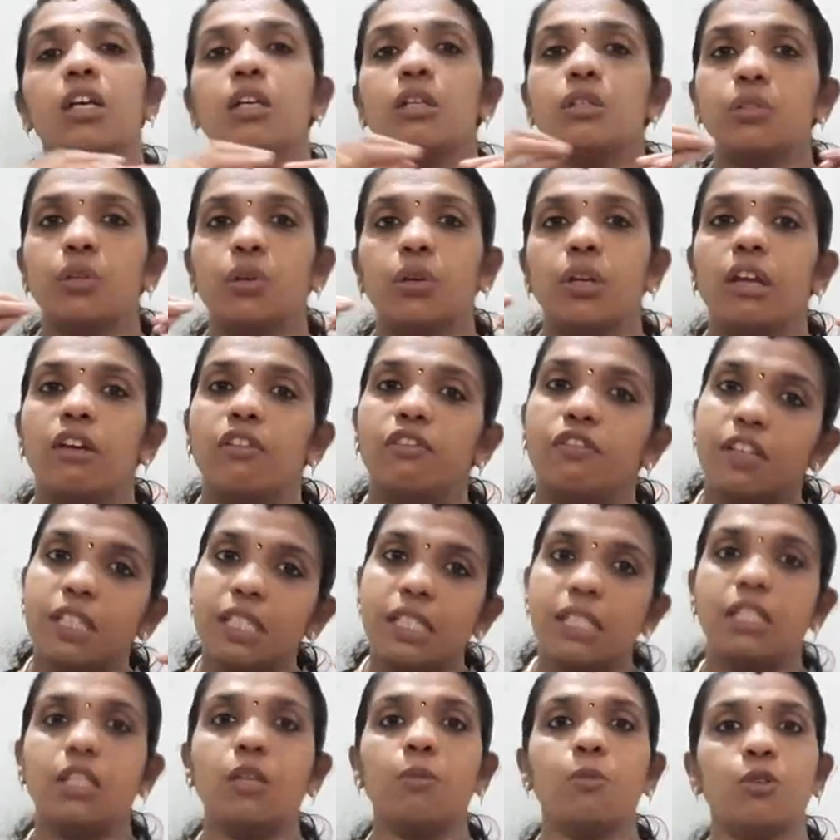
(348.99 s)
So the
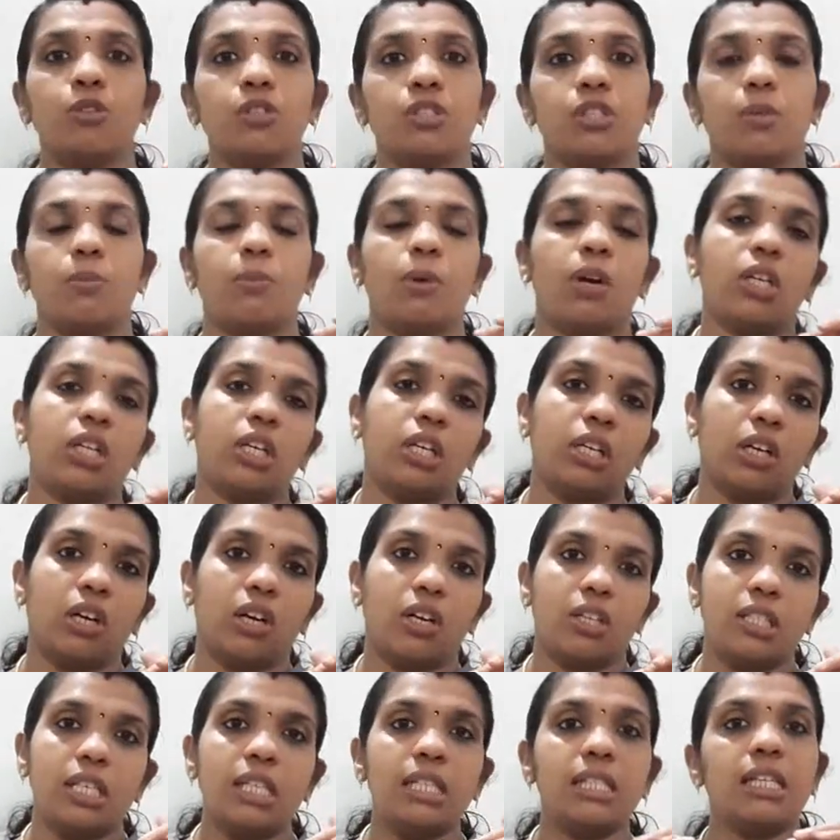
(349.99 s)
first most important
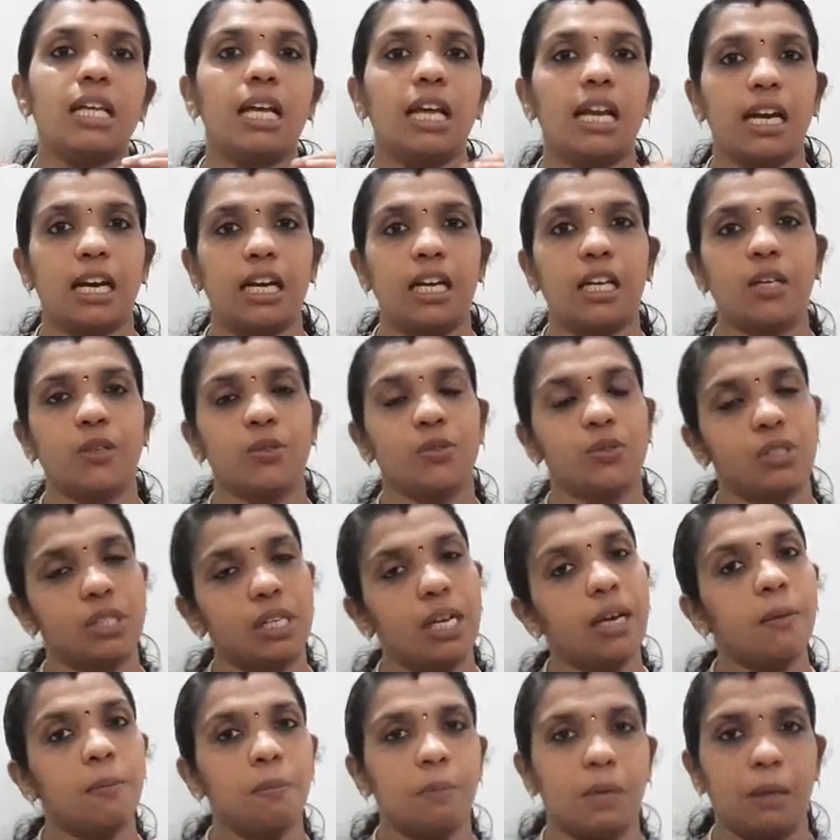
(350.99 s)
cause is reduced
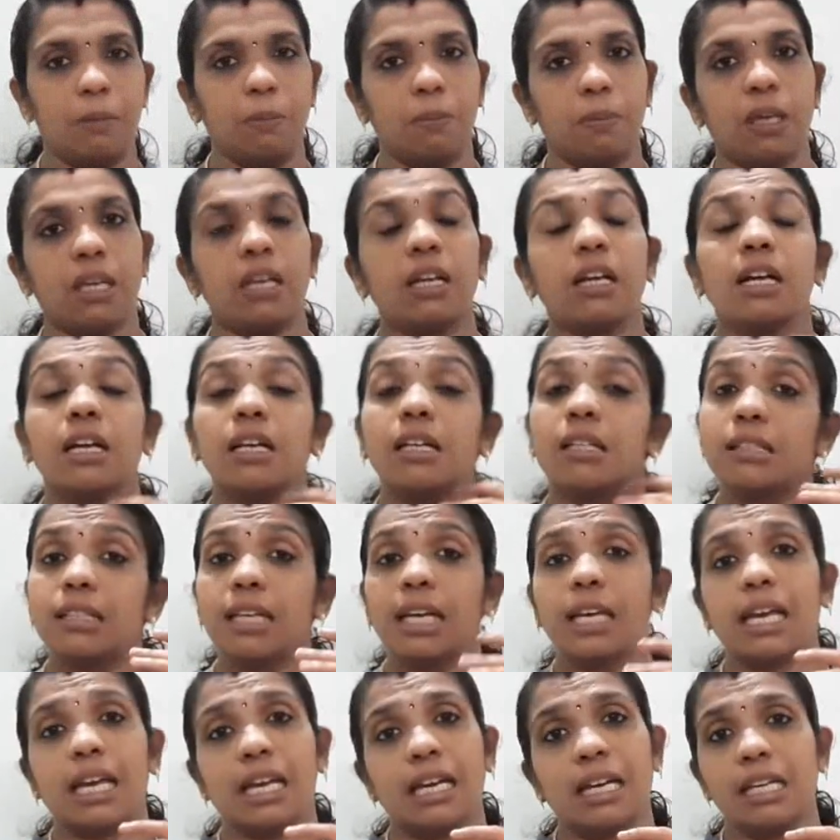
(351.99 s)
BP.
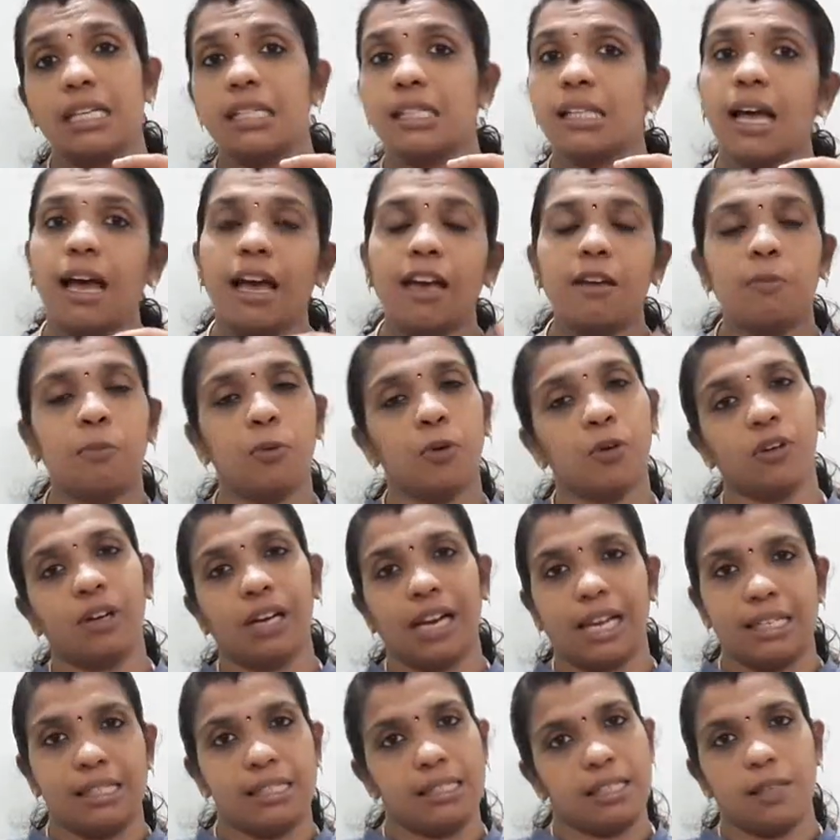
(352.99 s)
Second is
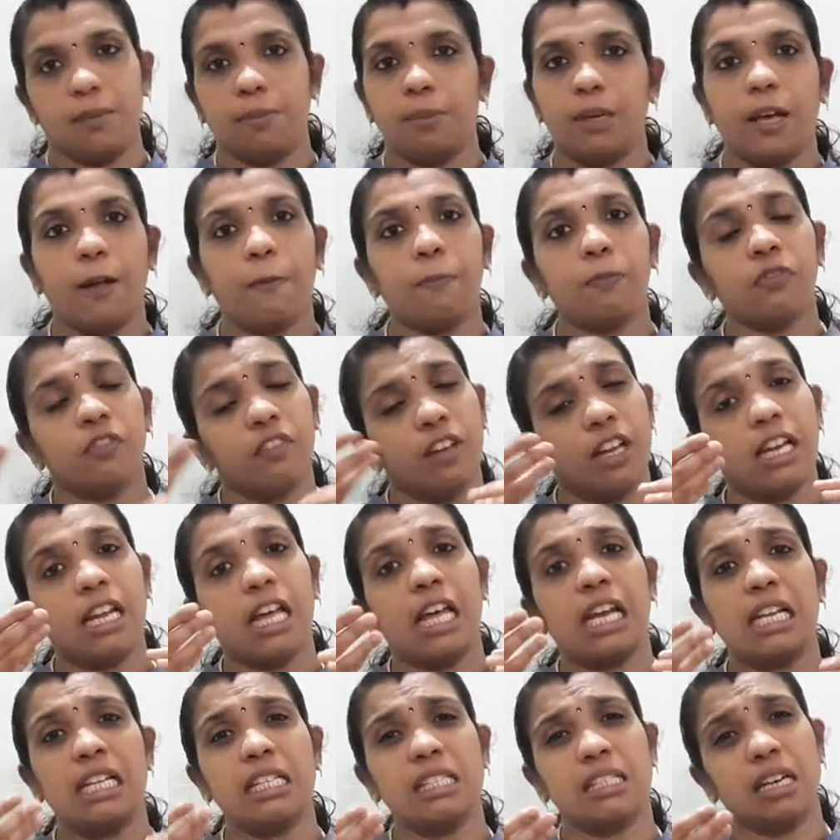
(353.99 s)
hypoglycemia. When
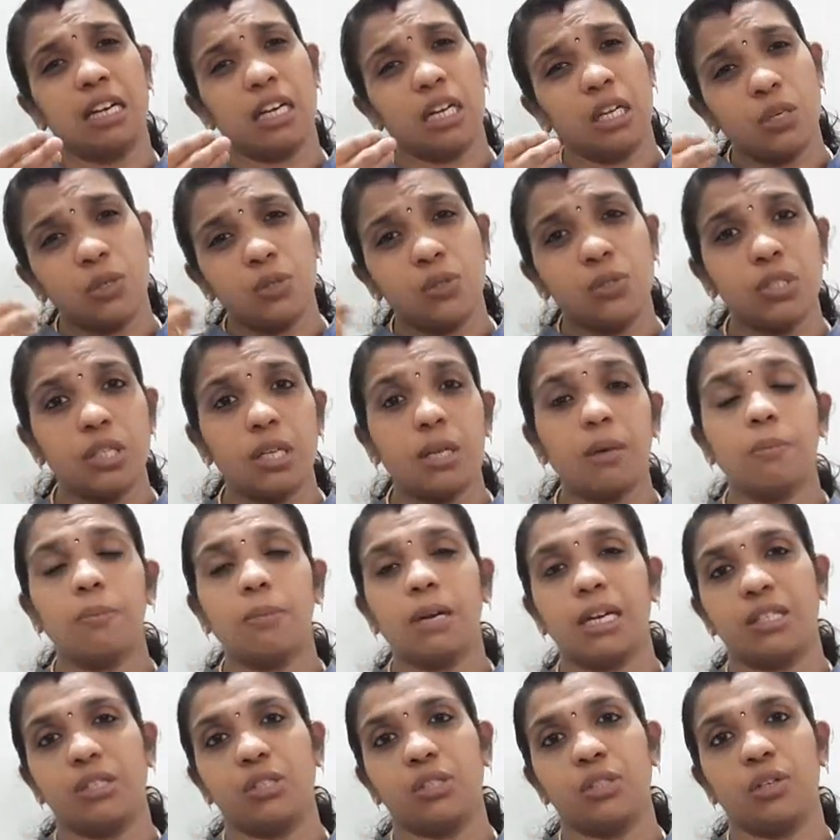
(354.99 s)
there is reduced
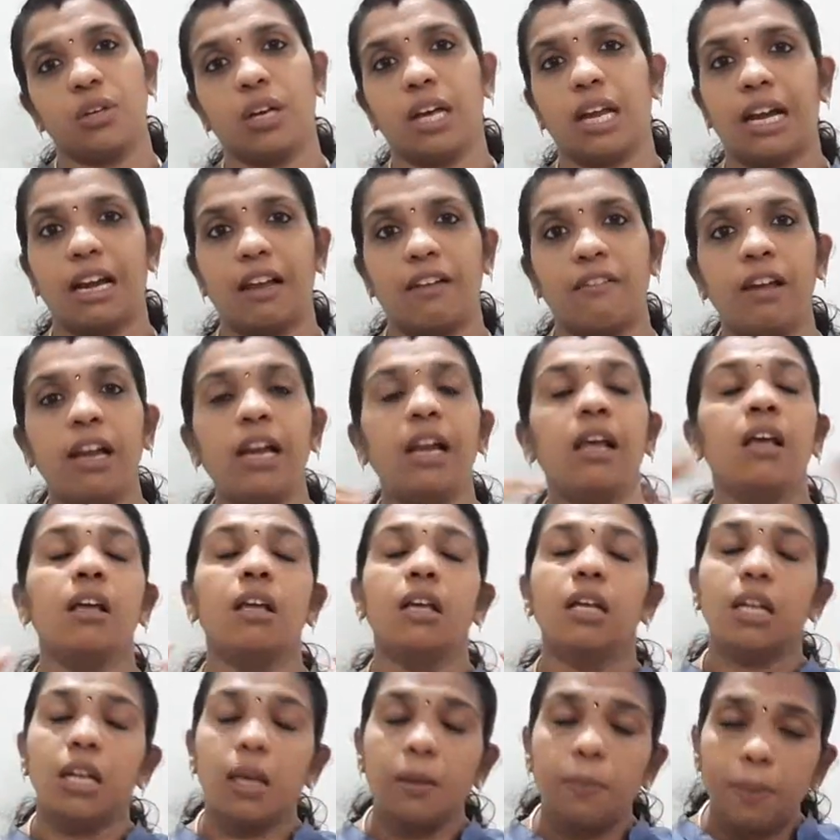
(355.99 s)
blood sugar level,
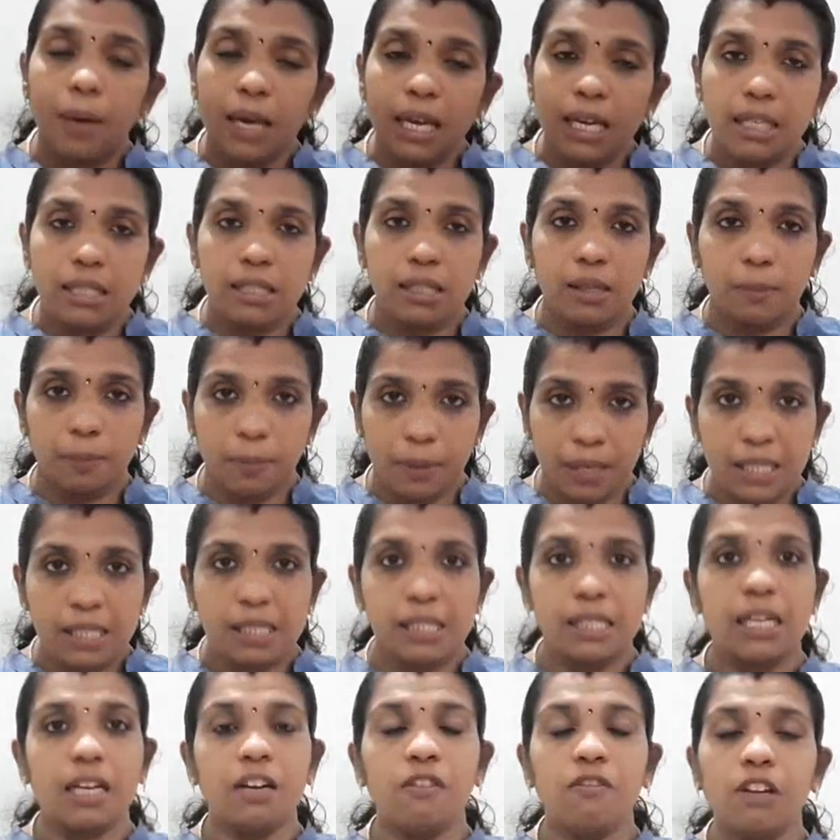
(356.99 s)
a
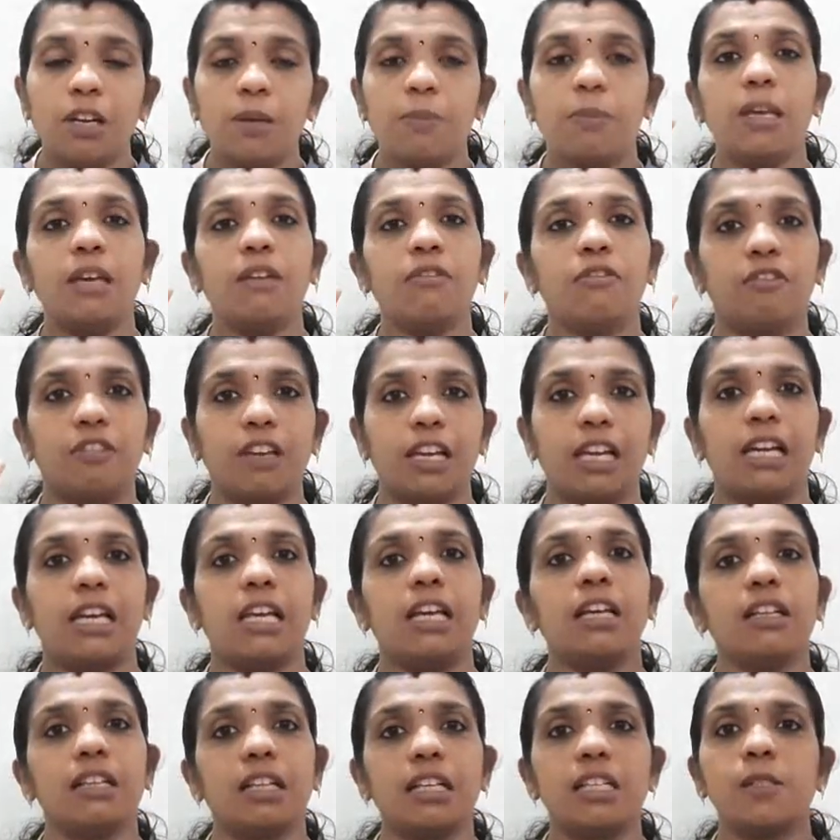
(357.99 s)
person will be
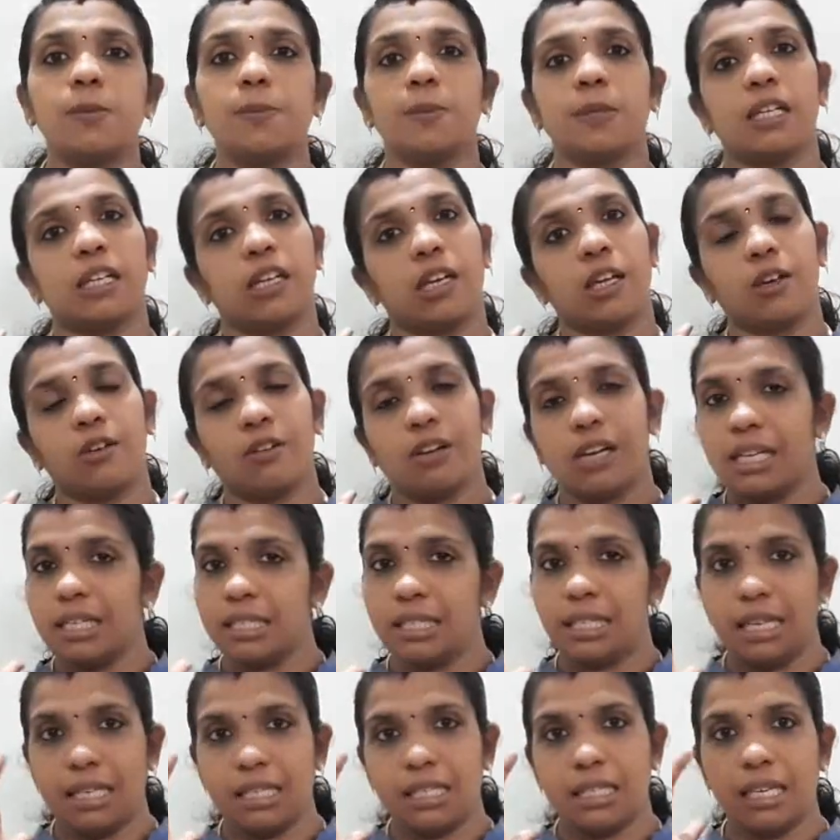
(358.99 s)
feeling this particular
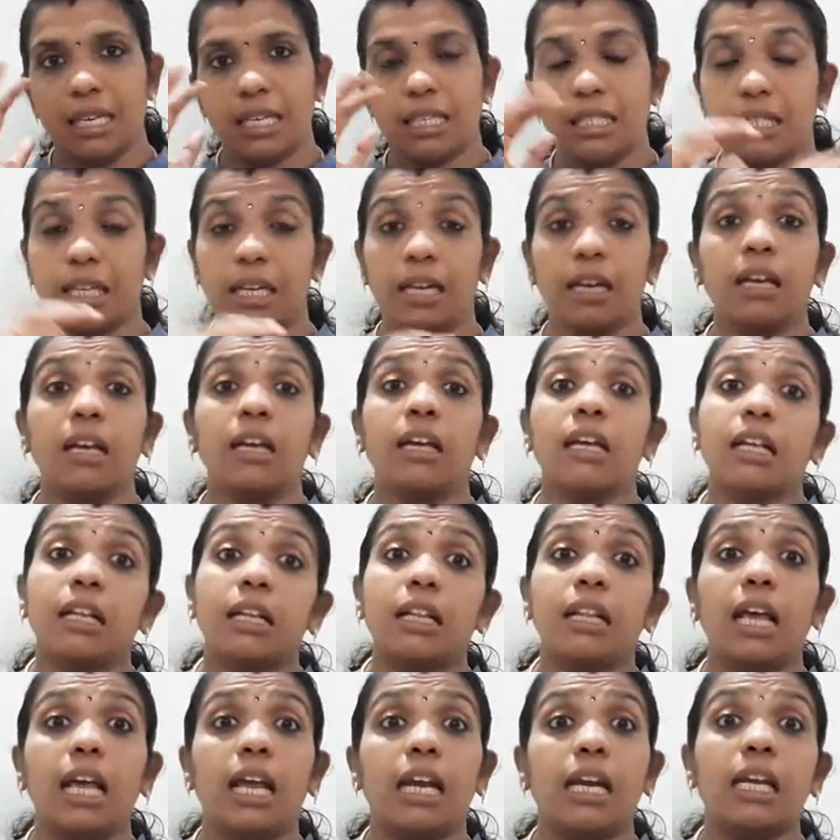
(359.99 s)
sensation.
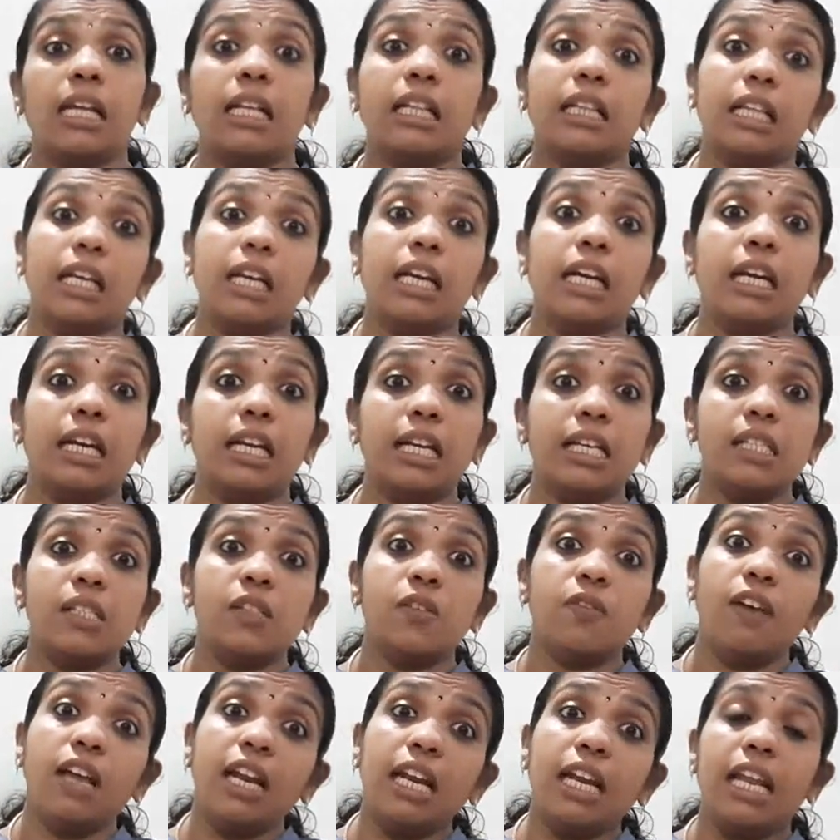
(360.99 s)
Then third is
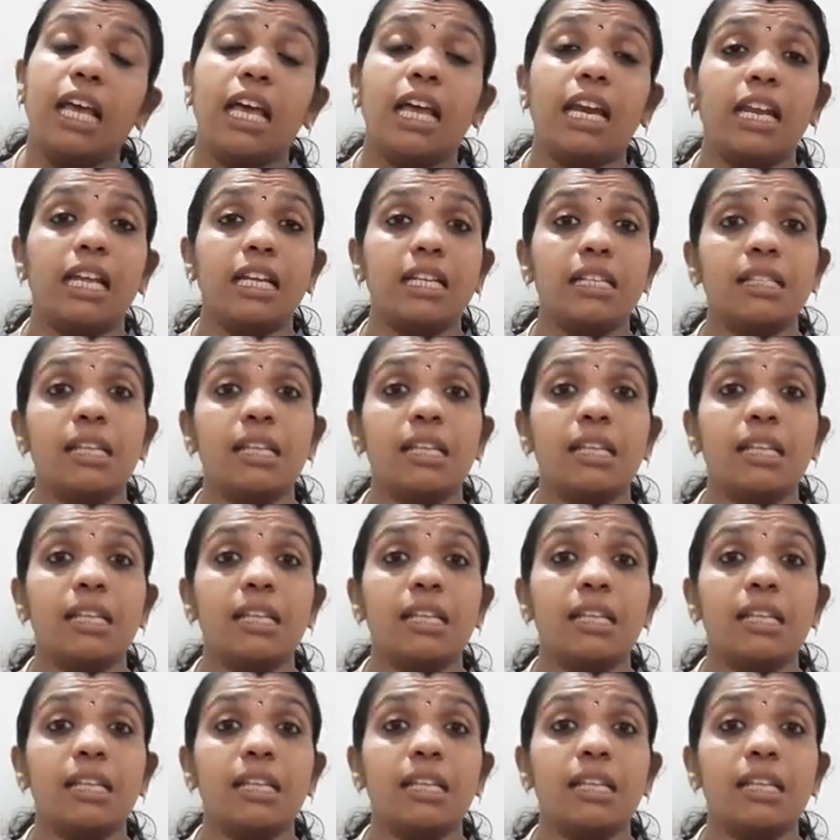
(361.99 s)
when there is